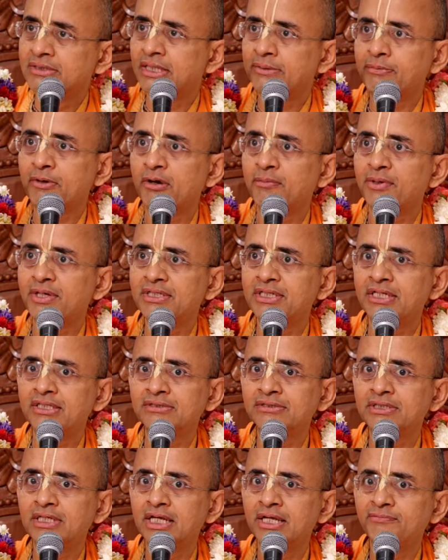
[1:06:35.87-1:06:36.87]
see, Prabhupada
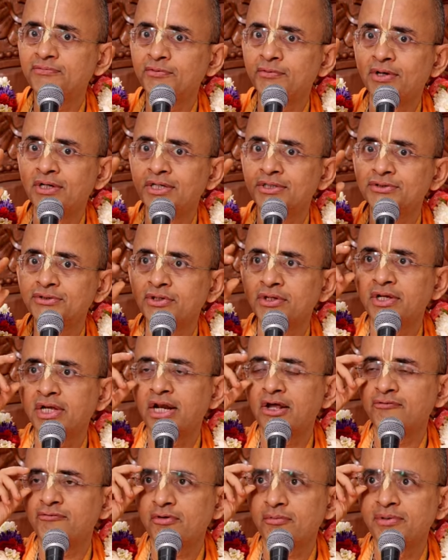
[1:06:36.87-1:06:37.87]
didn't say, if you want to show
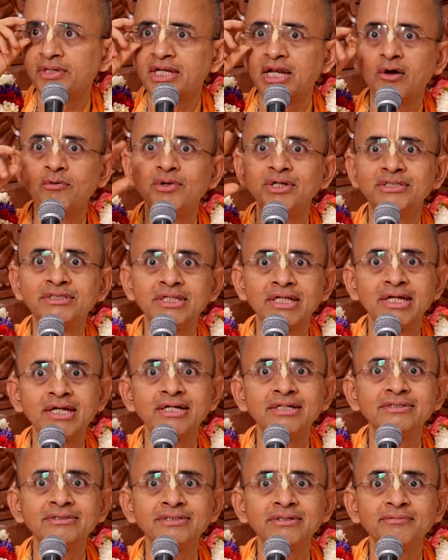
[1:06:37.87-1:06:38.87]
your love for me, love each other,
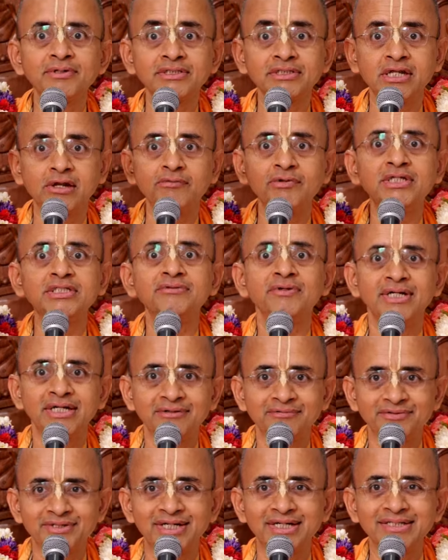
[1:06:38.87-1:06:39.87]
he didn't say, because loving is
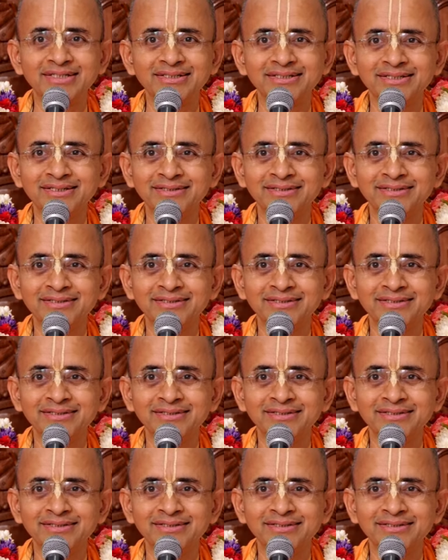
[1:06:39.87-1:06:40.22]
very difficult.